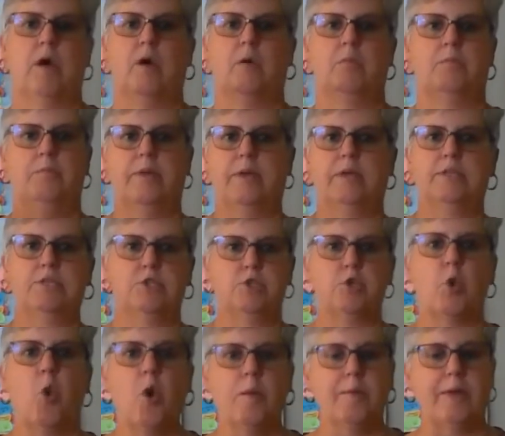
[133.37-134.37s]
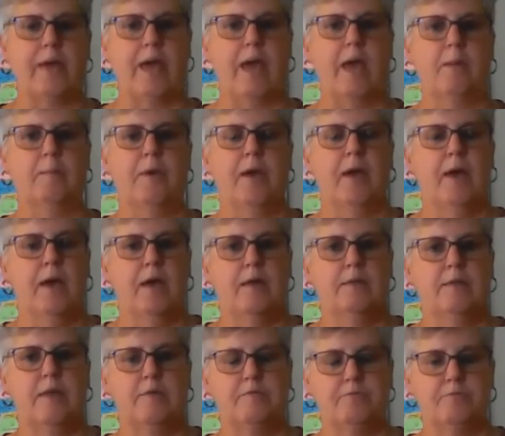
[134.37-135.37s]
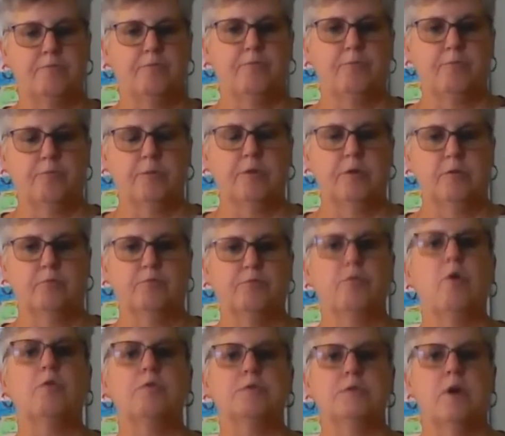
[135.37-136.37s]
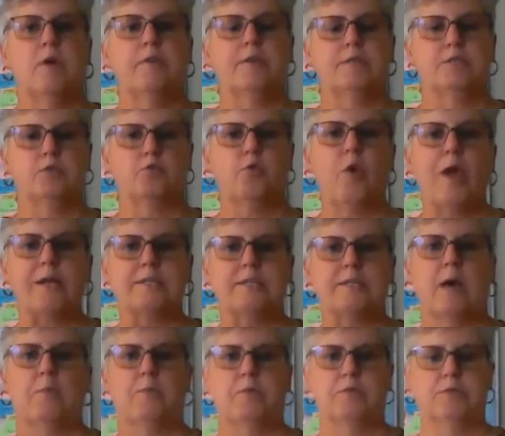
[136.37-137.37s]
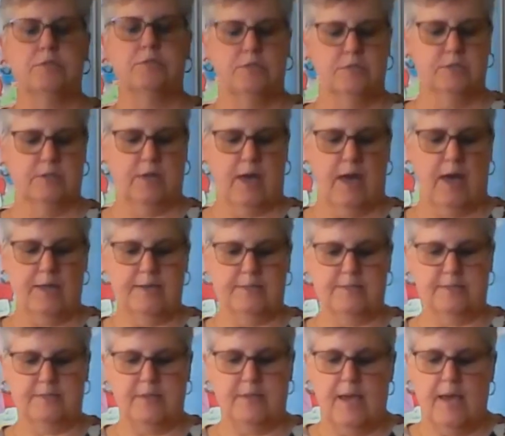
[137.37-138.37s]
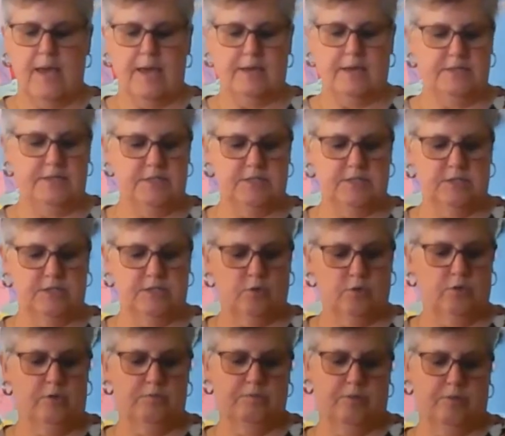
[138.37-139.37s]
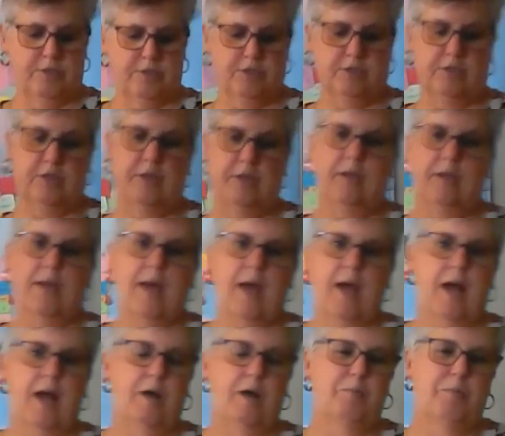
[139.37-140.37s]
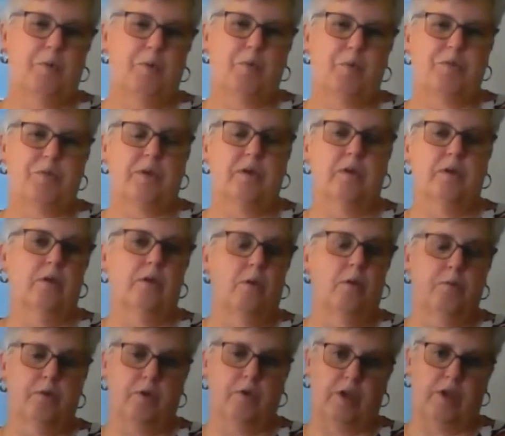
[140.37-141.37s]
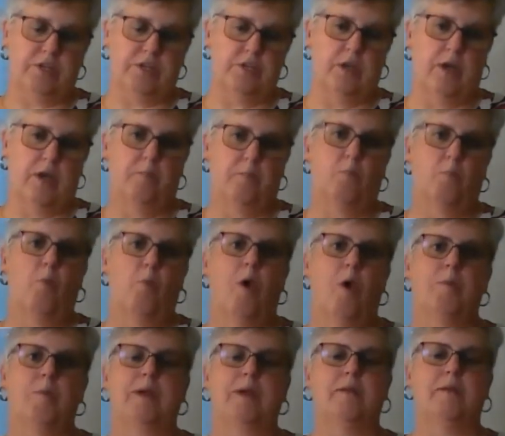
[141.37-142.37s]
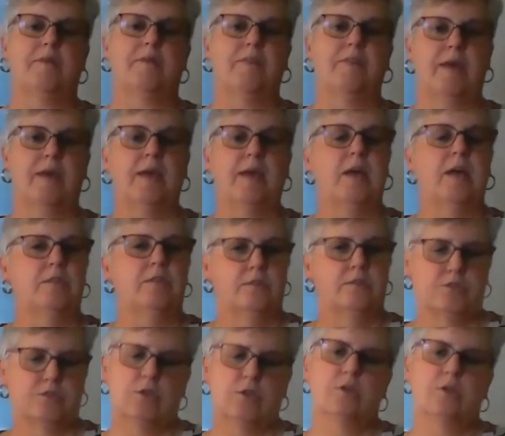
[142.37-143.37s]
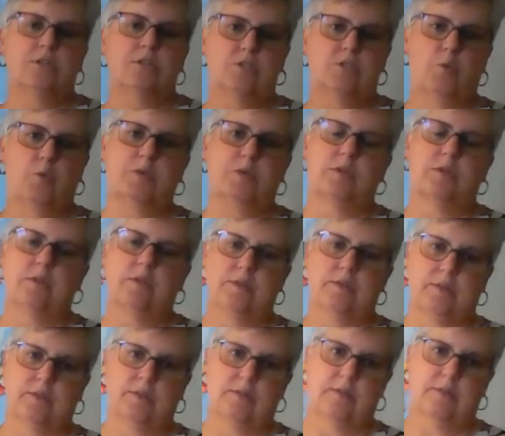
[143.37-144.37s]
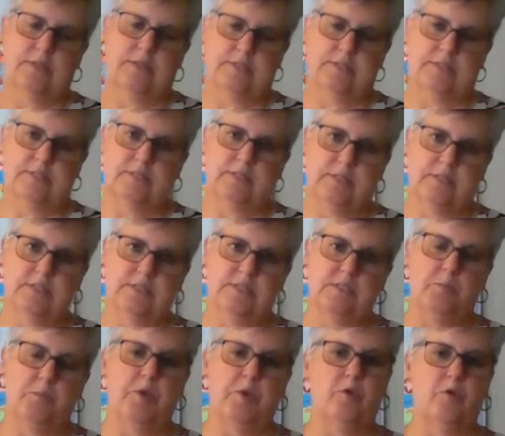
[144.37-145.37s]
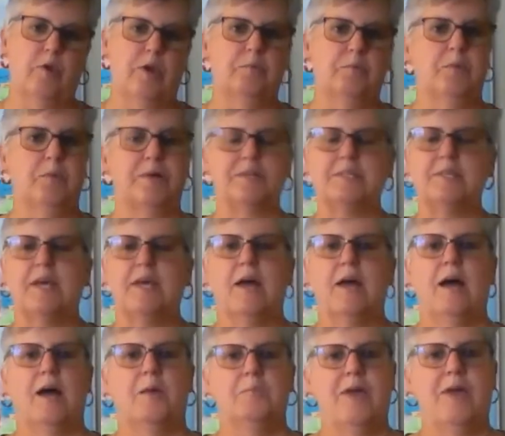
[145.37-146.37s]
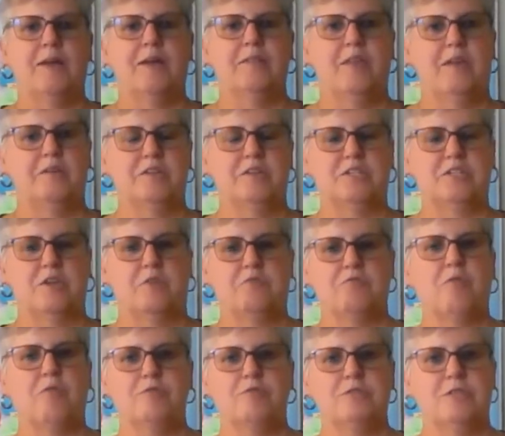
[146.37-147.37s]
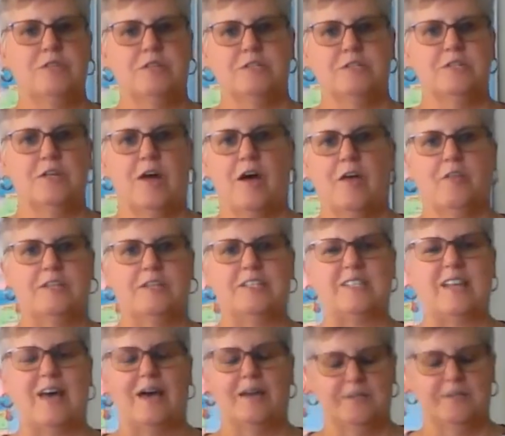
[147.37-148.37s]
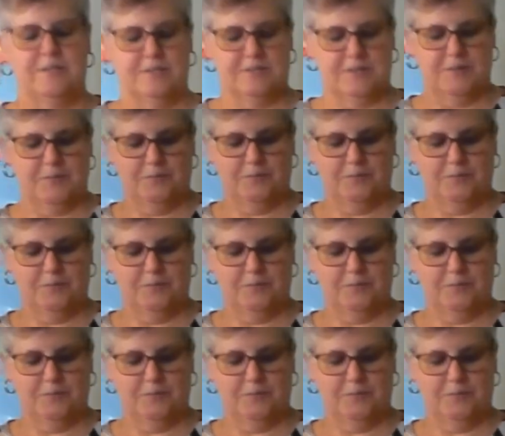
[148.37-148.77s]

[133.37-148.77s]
a big storm came, and they you know, froze all these grasshoppers into the ice. And just so then fortunately, um, but with the global um, warming and everything, they're starting to dwindle and it's disappearing. But um, yeah, they just are frozen into all this ice.